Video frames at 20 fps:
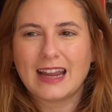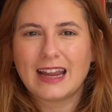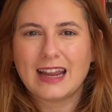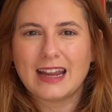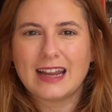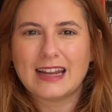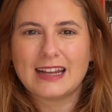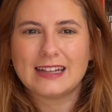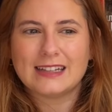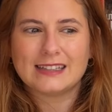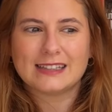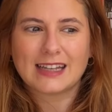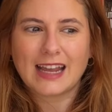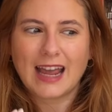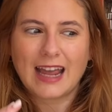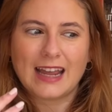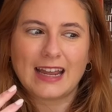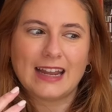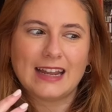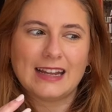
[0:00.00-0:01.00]
is
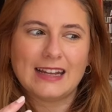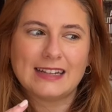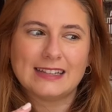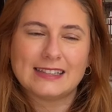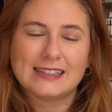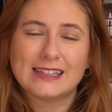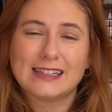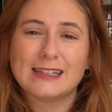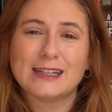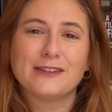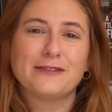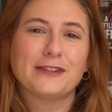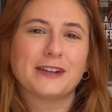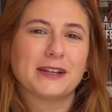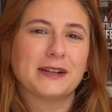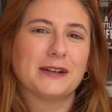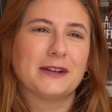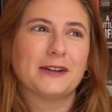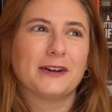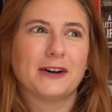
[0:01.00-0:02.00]
a
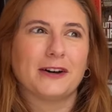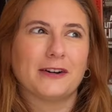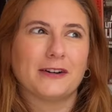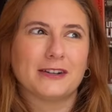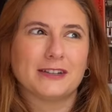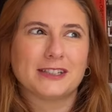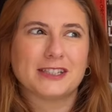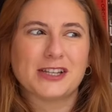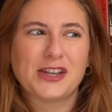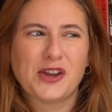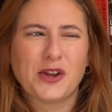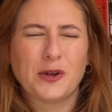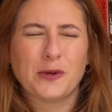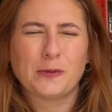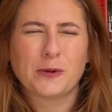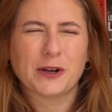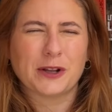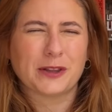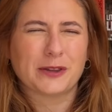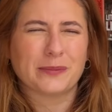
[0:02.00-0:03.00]
significant nod to
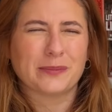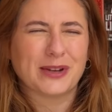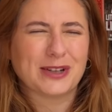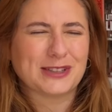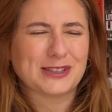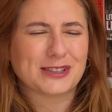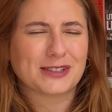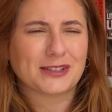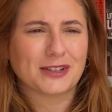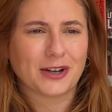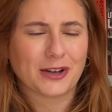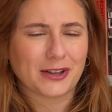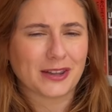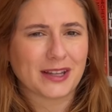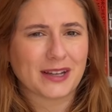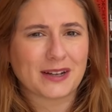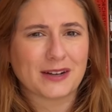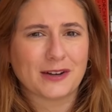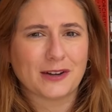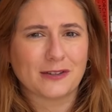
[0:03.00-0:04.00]
one of the most
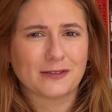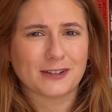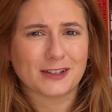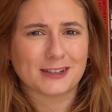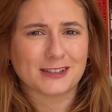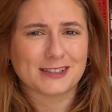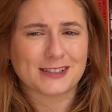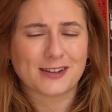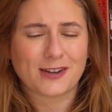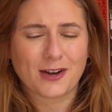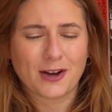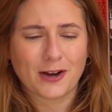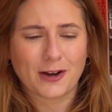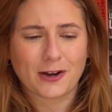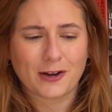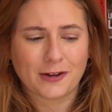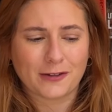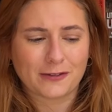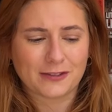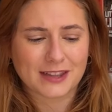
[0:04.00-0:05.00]
gothic novels
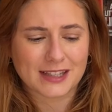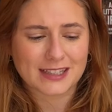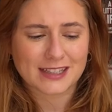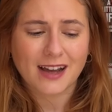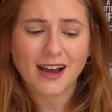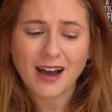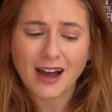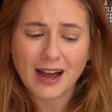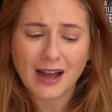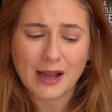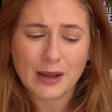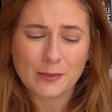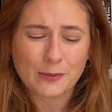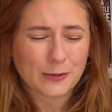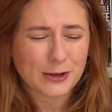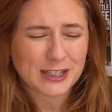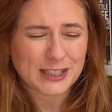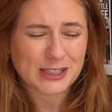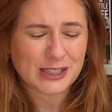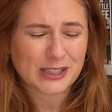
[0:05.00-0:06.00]
of the time,
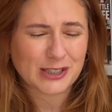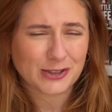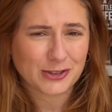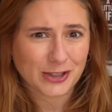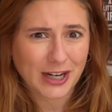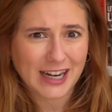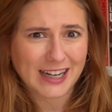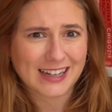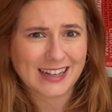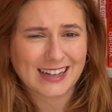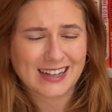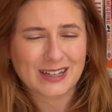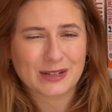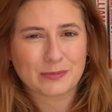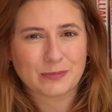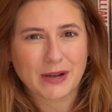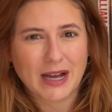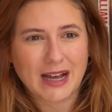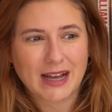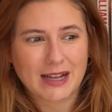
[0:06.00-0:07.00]
which is Dracula
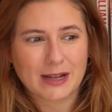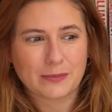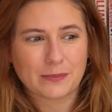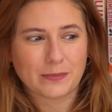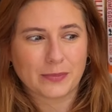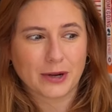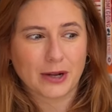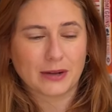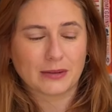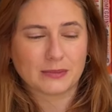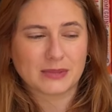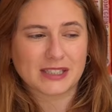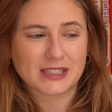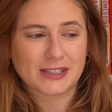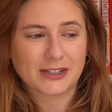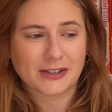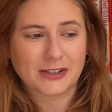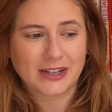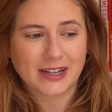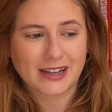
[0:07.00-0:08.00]
by Bram
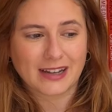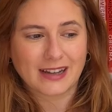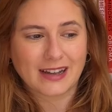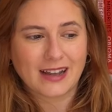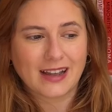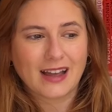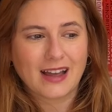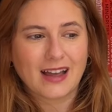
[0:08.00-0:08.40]
Stoker.